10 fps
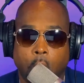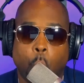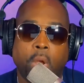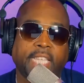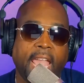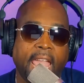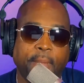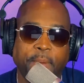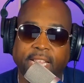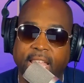What's
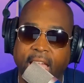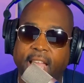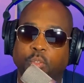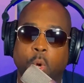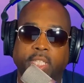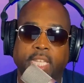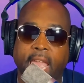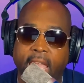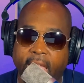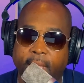happening, guys? What's
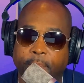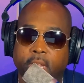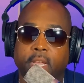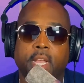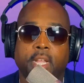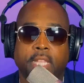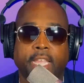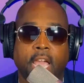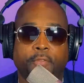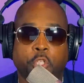happening?
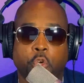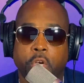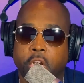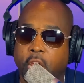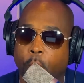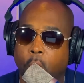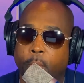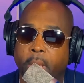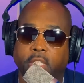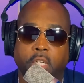Thank y'all for tuning in.
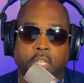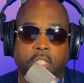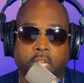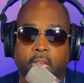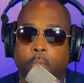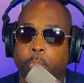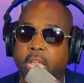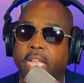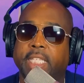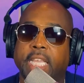Welcome back to the channel.
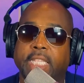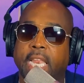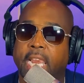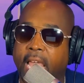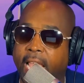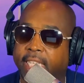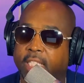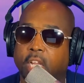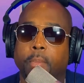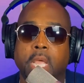Please get the
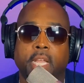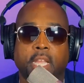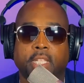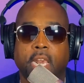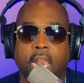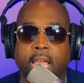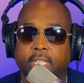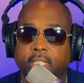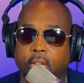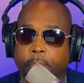likes up. Get the
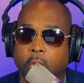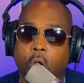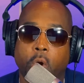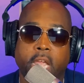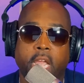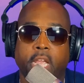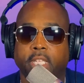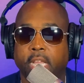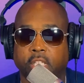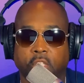likes up. Go on here,
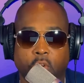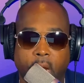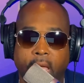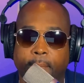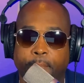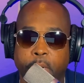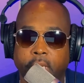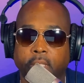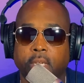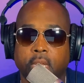hit that subscribe
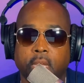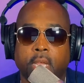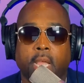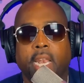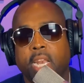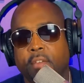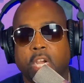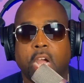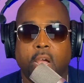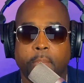button, and leave a
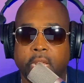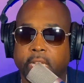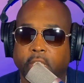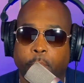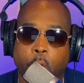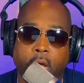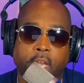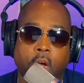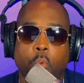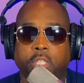comment. Let your boy
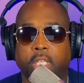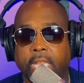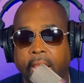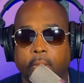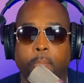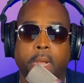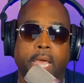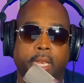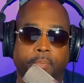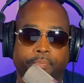know what you think about it.